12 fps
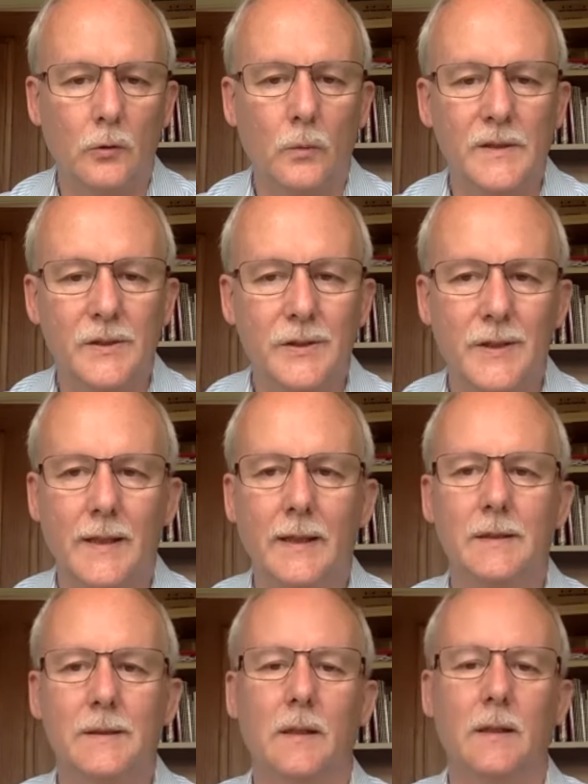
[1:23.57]
which
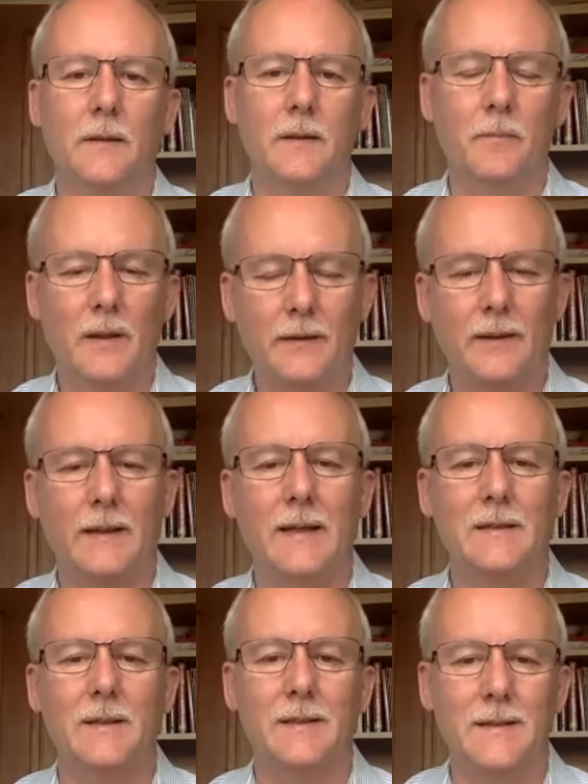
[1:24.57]
takes it, the, the big thing
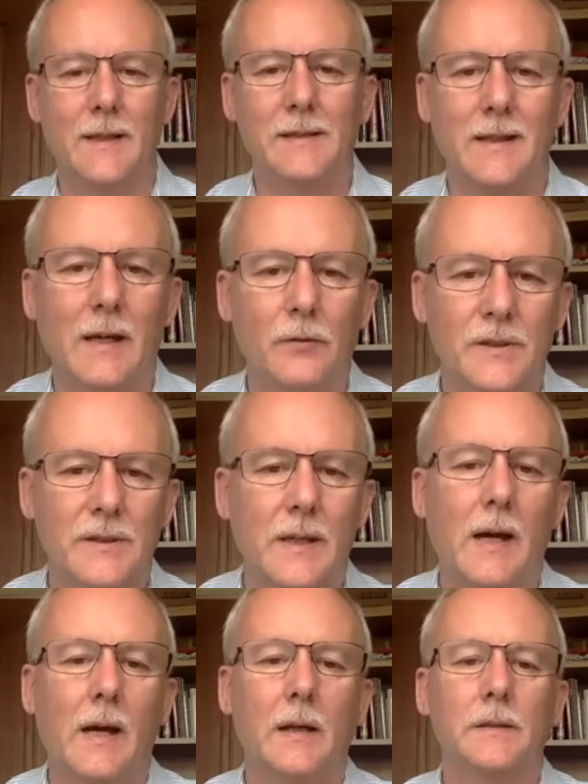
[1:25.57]
is it takes it
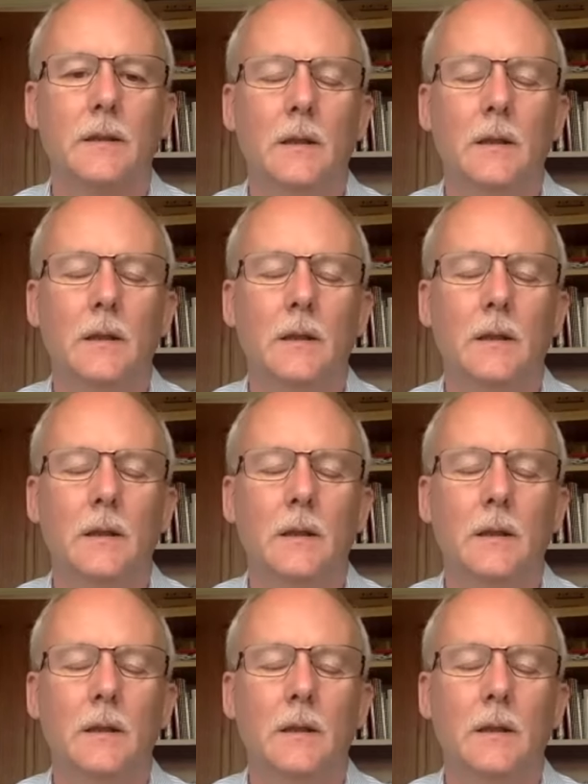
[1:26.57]
outside